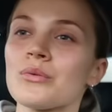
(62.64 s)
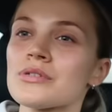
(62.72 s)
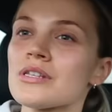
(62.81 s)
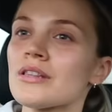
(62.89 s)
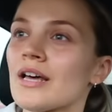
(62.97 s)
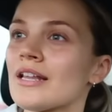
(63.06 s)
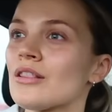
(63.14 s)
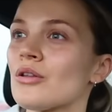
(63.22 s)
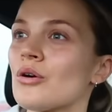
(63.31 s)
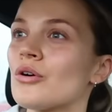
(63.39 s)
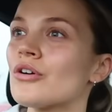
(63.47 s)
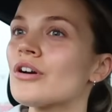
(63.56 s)
It wasn't that
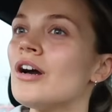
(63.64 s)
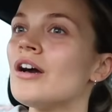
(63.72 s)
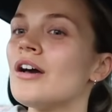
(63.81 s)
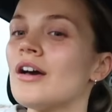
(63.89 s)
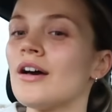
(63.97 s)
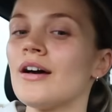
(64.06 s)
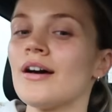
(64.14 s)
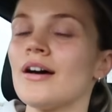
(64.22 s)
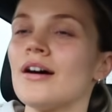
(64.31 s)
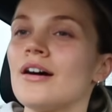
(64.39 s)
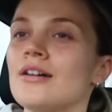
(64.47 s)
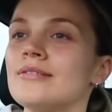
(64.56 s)
long,
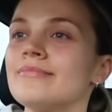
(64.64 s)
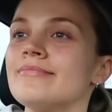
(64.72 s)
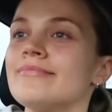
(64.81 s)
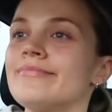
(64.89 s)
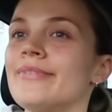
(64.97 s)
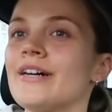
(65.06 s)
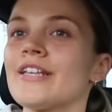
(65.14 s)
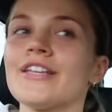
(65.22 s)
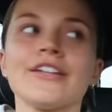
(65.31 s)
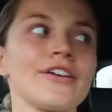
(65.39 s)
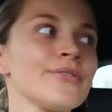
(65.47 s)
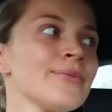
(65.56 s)
but you
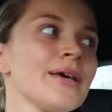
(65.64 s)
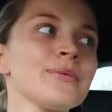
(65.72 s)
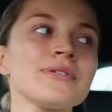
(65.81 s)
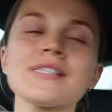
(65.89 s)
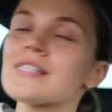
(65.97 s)
know, it was